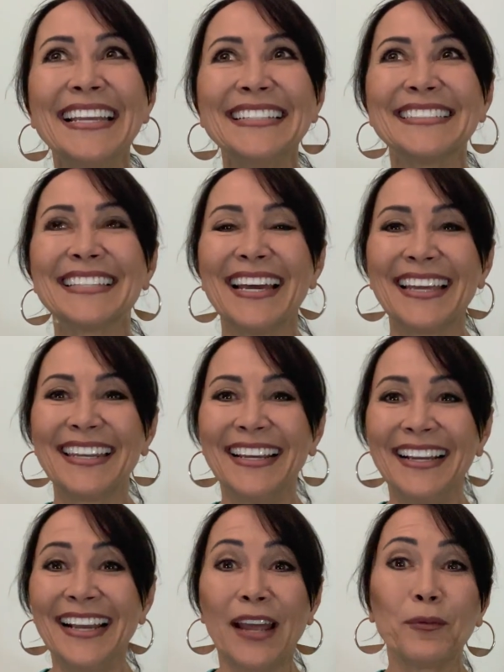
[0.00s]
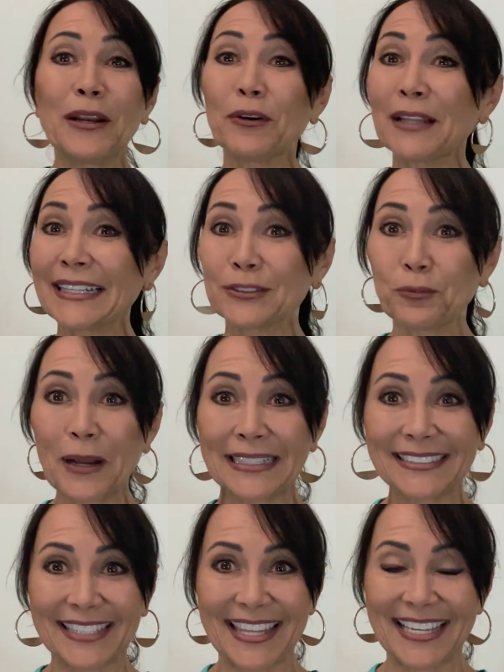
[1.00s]
he said, and don't like to
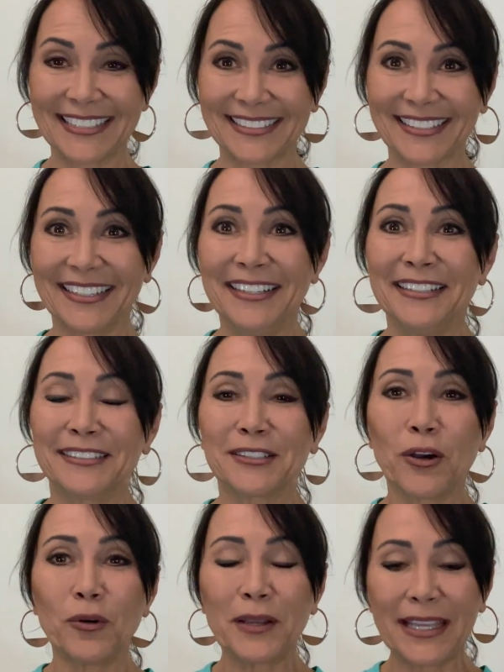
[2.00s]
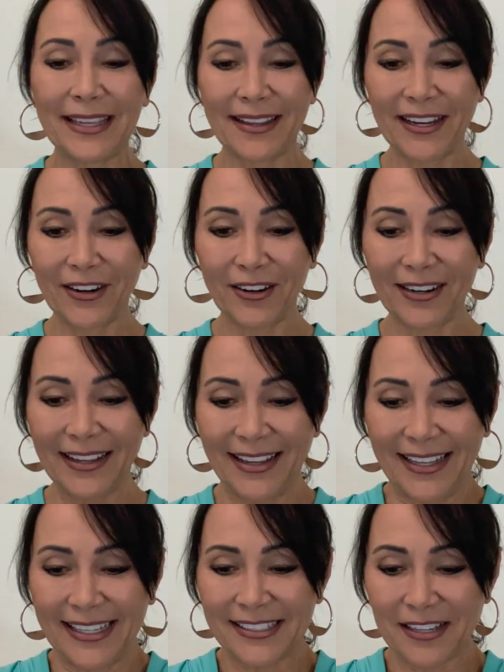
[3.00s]
waste things. So he here
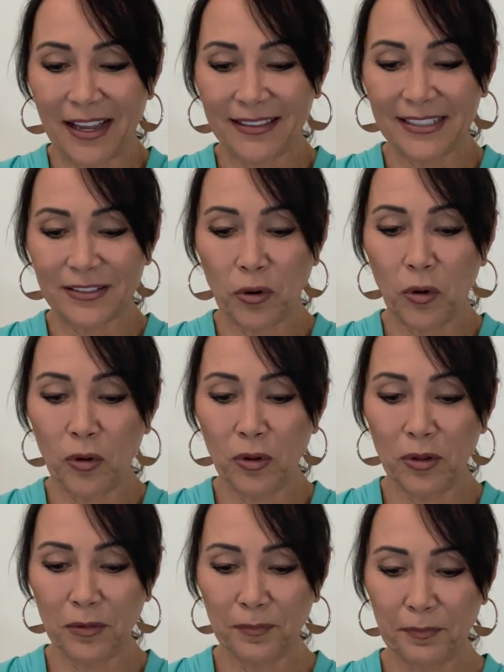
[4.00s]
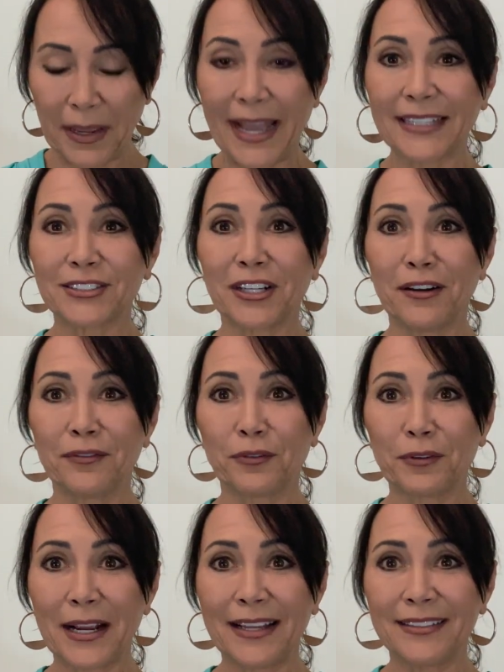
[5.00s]
he's got this whole batch of
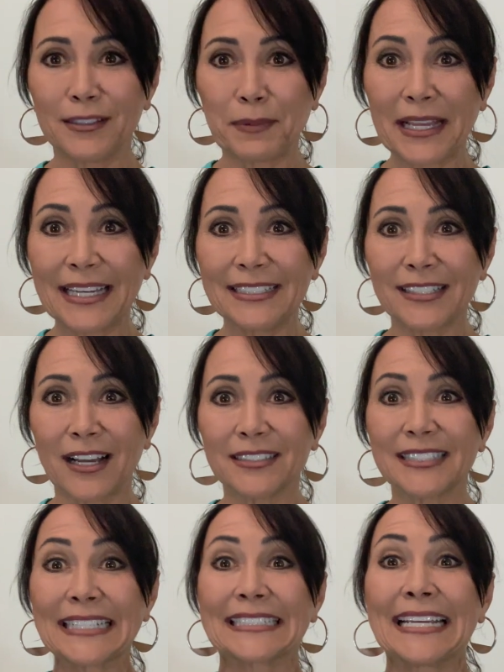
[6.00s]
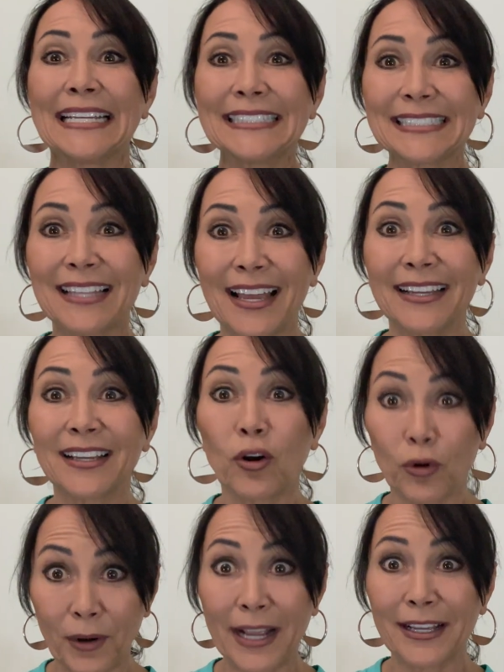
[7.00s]
red spaghetti sauce that tastes like
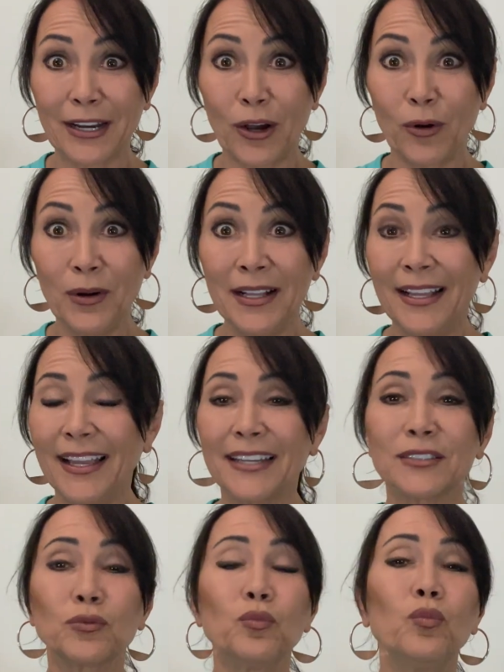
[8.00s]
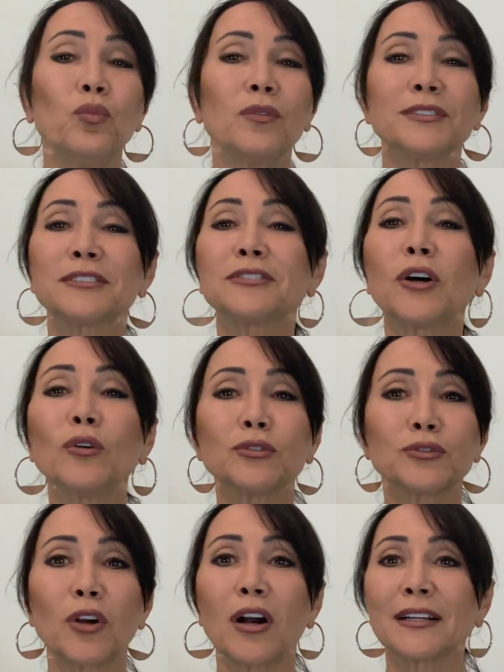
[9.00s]
oregano. It is so
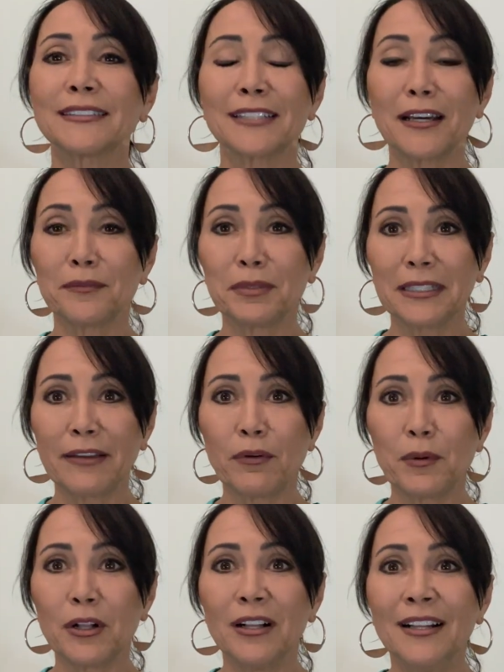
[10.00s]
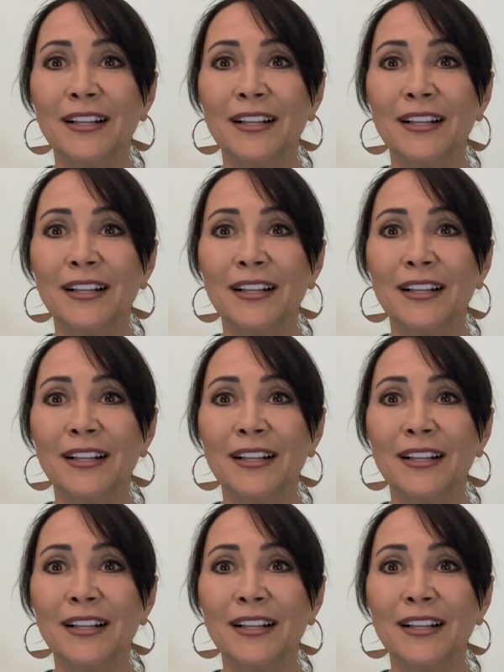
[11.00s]
strong, it's unbelievable.